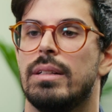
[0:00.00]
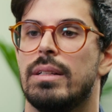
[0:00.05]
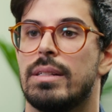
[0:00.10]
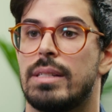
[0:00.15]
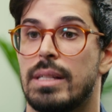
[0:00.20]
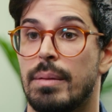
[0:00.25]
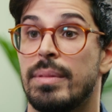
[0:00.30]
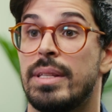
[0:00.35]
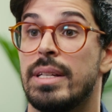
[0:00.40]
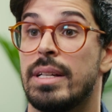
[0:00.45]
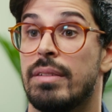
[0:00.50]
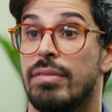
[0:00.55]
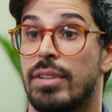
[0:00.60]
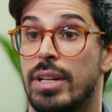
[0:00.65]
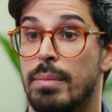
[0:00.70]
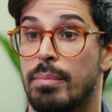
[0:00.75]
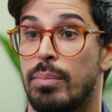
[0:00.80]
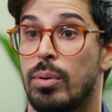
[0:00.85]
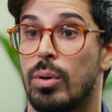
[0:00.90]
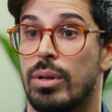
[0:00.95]
Something
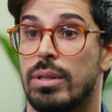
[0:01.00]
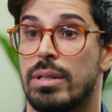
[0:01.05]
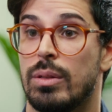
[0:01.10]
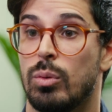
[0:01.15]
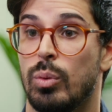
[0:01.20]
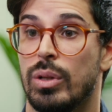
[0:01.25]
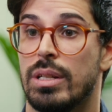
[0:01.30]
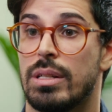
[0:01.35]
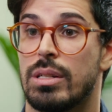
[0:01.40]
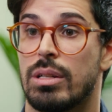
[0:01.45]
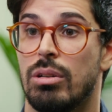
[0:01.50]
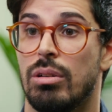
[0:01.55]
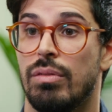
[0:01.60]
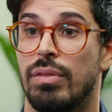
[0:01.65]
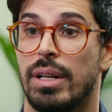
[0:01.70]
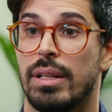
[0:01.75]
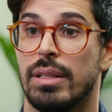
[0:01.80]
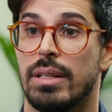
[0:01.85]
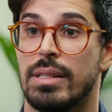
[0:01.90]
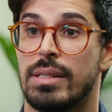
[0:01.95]
very important we
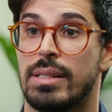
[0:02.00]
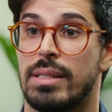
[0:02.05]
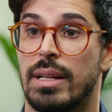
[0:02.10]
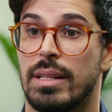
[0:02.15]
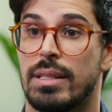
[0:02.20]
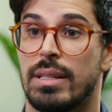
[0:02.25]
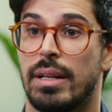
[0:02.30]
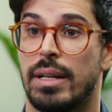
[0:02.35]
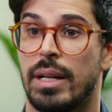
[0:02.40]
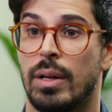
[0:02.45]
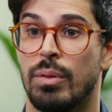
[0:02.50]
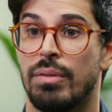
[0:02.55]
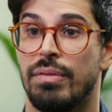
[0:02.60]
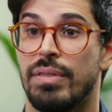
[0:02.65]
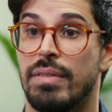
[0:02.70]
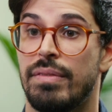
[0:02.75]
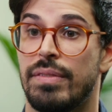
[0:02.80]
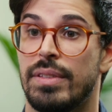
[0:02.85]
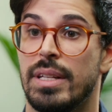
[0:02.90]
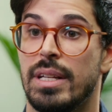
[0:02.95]
discovered is that around
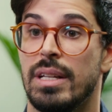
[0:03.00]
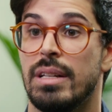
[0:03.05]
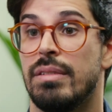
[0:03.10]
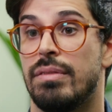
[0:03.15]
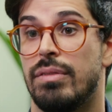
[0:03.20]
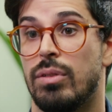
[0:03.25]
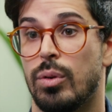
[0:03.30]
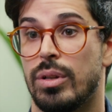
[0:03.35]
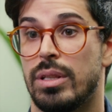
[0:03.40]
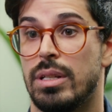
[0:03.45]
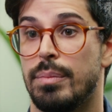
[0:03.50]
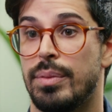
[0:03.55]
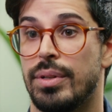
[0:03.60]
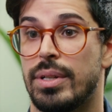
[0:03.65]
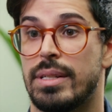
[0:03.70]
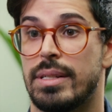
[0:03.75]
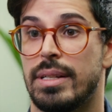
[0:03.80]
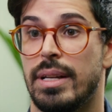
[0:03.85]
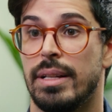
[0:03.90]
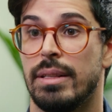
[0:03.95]

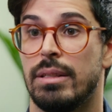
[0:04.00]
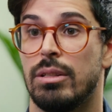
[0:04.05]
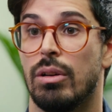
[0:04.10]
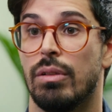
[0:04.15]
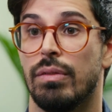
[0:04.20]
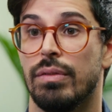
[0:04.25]
15–40%